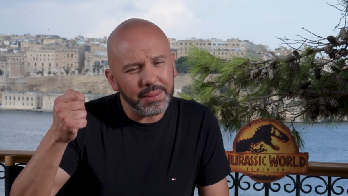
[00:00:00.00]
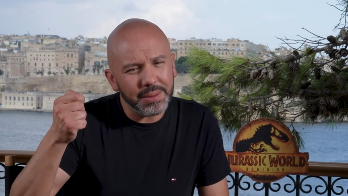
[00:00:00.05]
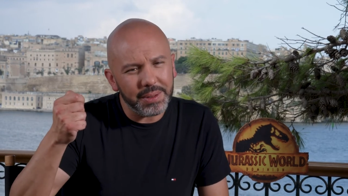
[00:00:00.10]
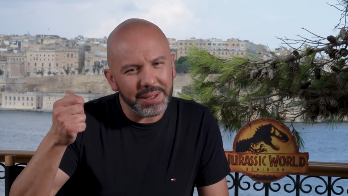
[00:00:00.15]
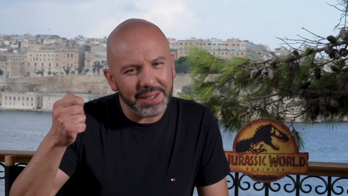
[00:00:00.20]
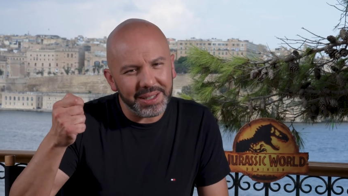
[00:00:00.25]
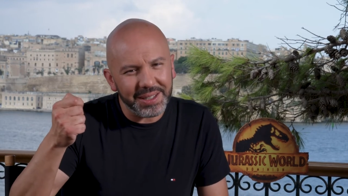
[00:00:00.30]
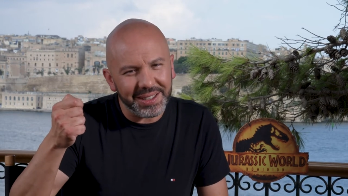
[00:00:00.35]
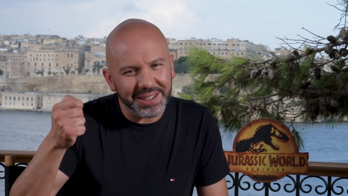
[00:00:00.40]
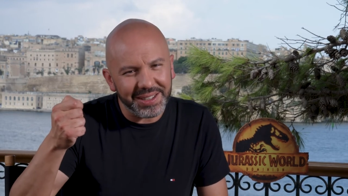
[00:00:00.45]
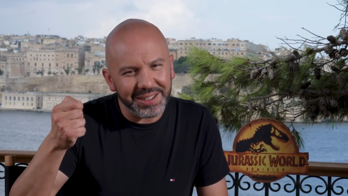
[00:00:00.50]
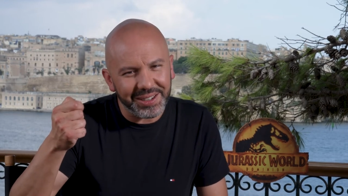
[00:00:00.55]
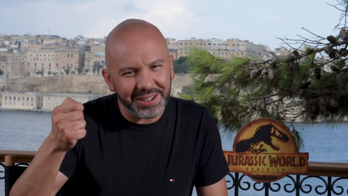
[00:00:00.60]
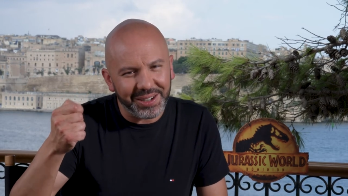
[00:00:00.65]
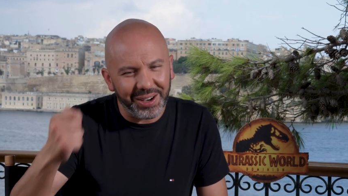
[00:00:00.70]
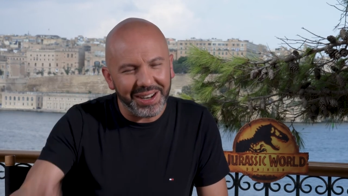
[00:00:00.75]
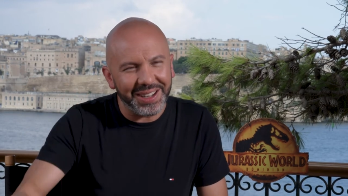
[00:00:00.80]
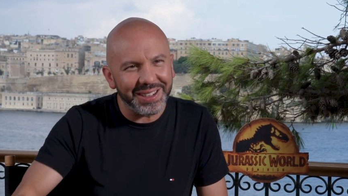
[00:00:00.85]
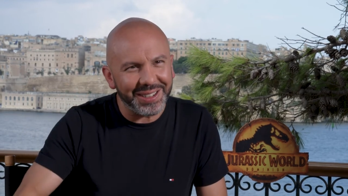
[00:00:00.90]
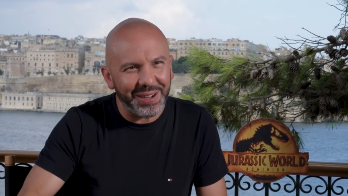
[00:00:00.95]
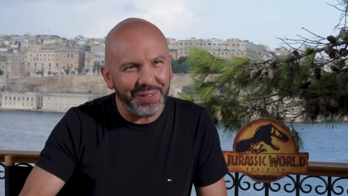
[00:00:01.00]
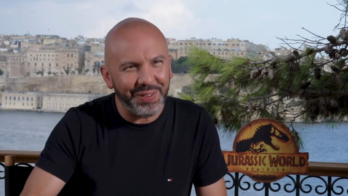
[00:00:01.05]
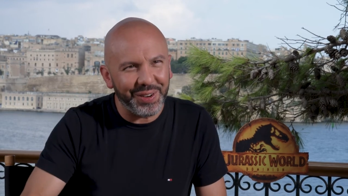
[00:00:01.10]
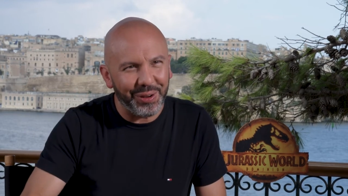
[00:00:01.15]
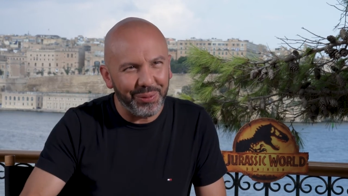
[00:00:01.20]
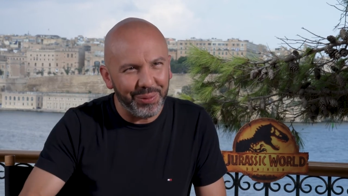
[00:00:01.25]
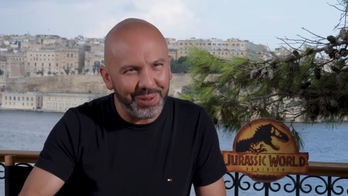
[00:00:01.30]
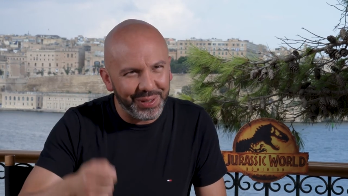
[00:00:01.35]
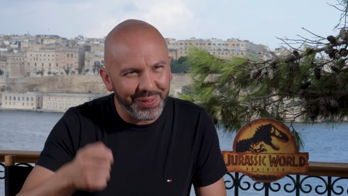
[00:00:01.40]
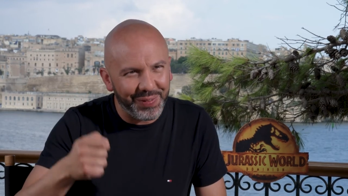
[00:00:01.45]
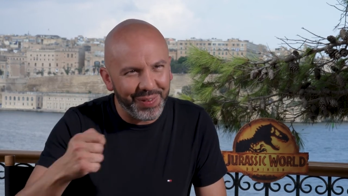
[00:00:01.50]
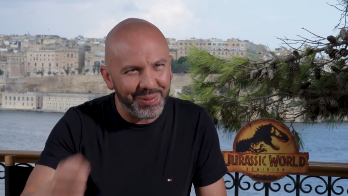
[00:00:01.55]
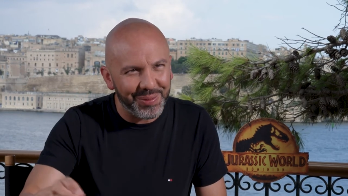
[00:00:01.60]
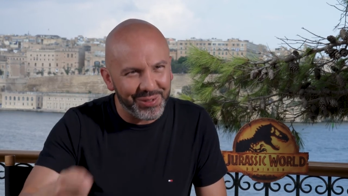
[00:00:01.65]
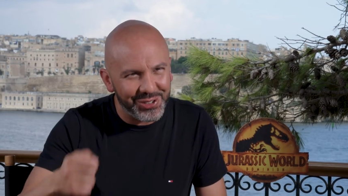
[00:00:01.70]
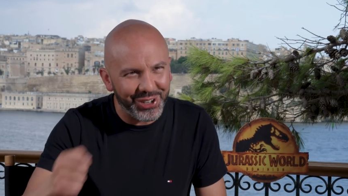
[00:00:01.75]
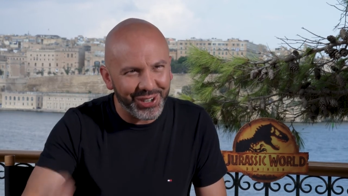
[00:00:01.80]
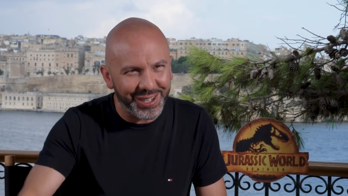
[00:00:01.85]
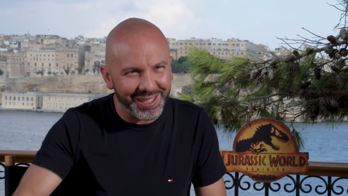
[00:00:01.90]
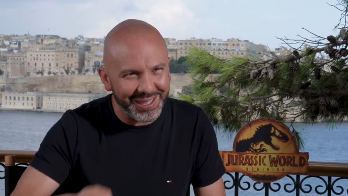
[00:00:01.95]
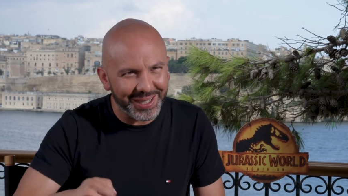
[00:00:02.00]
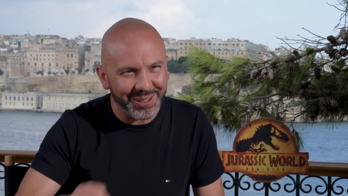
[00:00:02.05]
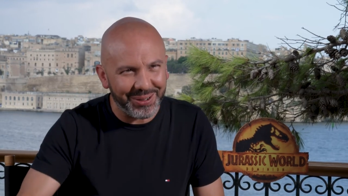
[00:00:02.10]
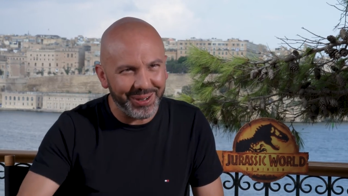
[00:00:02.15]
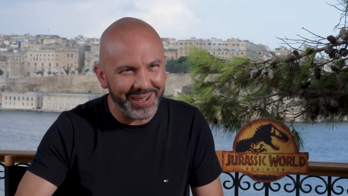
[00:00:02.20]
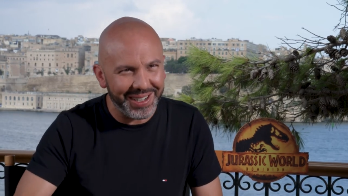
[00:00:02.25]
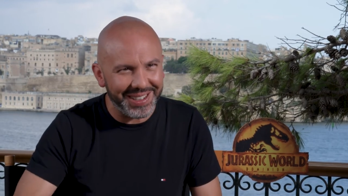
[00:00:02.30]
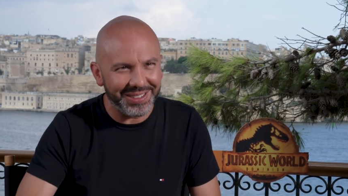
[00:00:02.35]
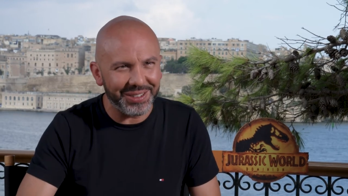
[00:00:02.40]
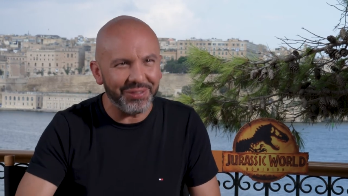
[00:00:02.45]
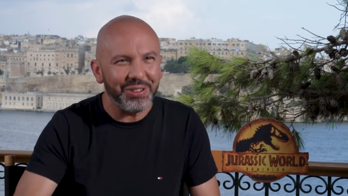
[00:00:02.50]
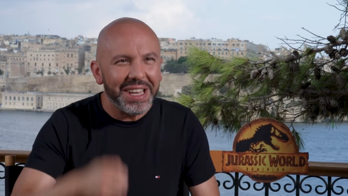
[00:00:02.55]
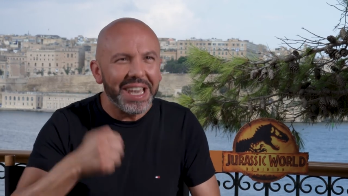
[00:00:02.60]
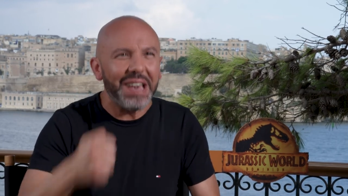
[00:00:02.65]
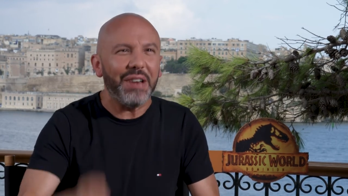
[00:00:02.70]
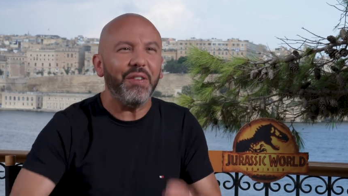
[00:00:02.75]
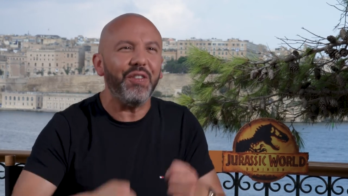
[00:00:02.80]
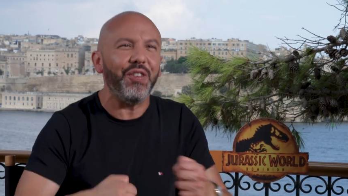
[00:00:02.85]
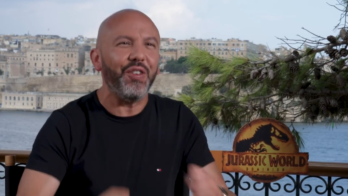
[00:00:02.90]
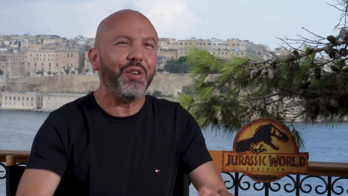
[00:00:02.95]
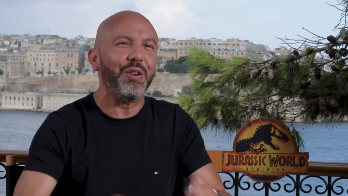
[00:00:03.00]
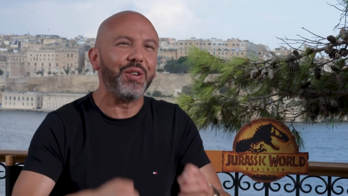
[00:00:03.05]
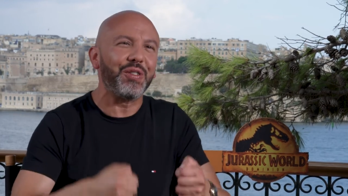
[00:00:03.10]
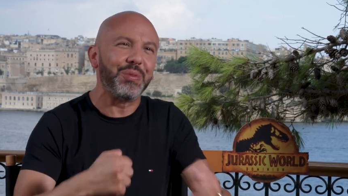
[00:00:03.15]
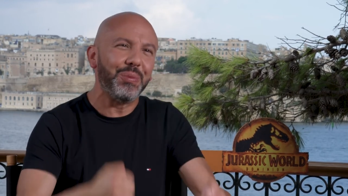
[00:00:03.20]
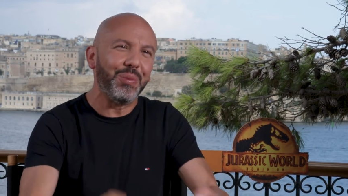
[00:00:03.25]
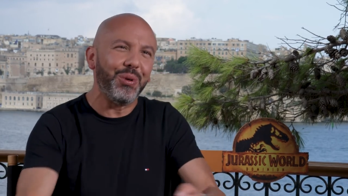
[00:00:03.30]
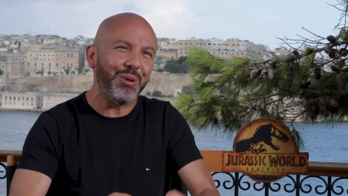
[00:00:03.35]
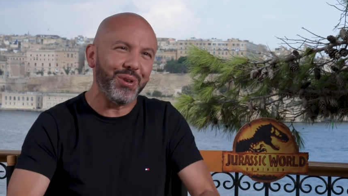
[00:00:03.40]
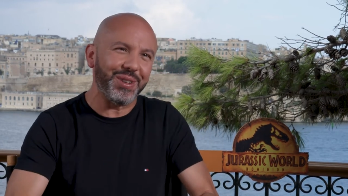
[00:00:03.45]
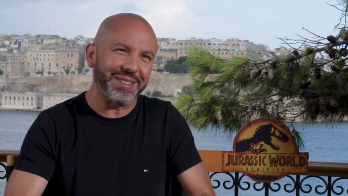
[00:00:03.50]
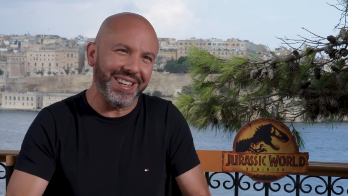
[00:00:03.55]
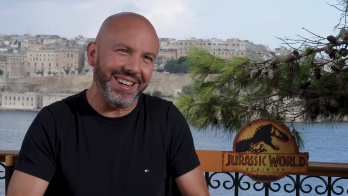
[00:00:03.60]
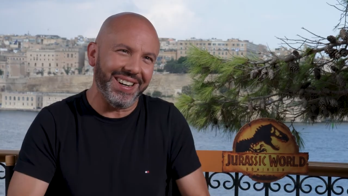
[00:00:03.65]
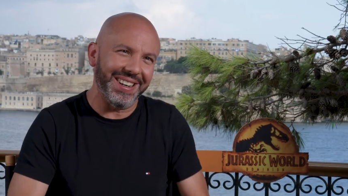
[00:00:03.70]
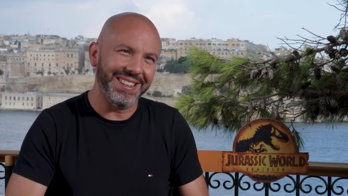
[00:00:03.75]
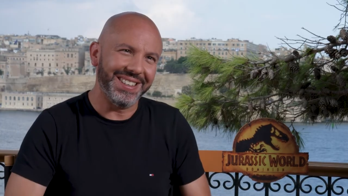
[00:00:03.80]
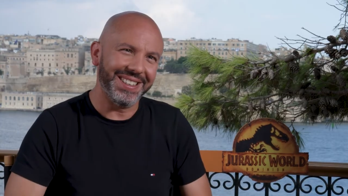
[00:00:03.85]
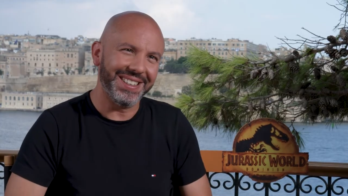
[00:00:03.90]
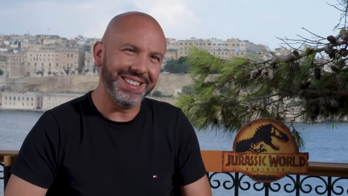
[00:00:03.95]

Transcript: uh, Colin Trevorrow with the film Jurassic World reinforced Malta,